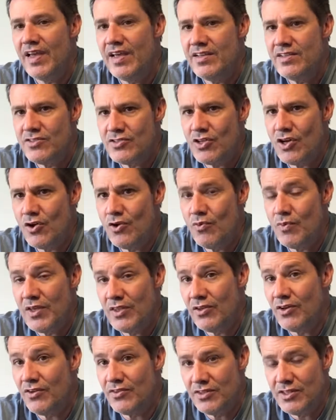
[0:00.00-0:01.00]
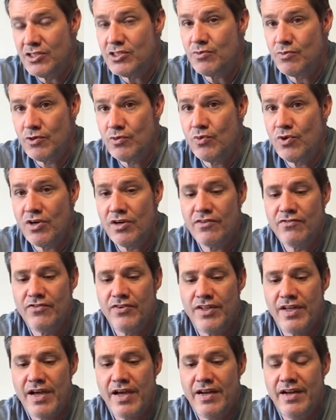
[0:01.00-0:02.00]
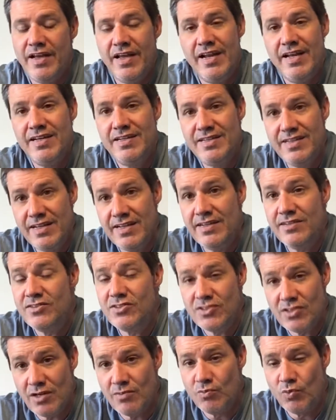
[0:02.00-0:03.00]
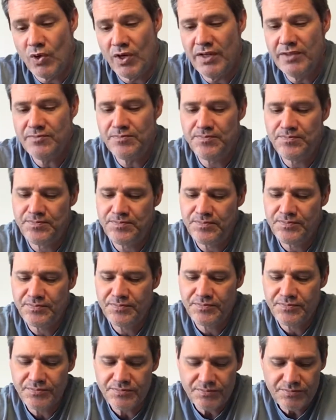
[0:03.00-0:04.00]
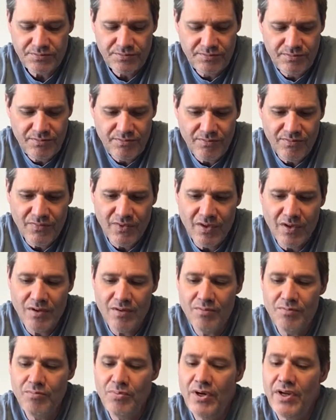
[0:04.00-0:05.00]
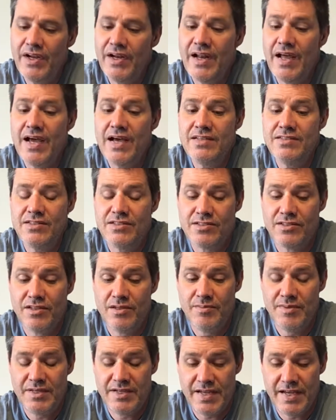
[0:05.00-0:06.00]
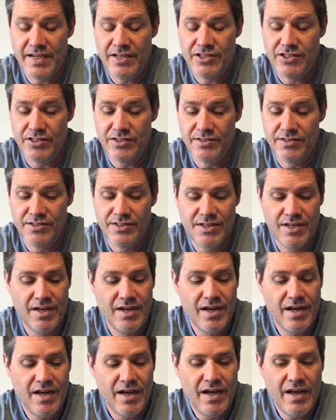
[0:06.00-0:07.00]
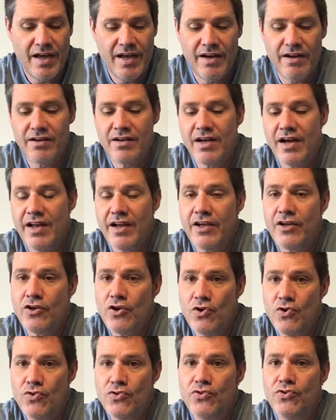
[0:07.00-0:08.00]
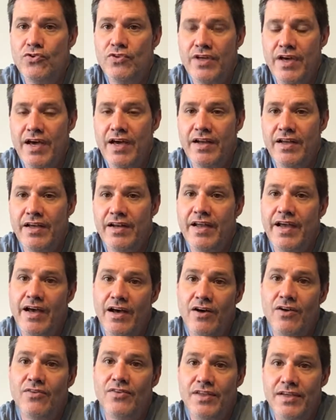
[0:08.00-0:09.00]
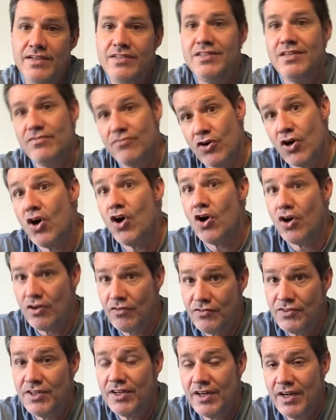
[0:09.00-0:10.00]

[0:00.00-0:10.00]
So we thought this would work for that, and it did somewhat, but it has its limitations. And I'll kind of go through that and how things evolved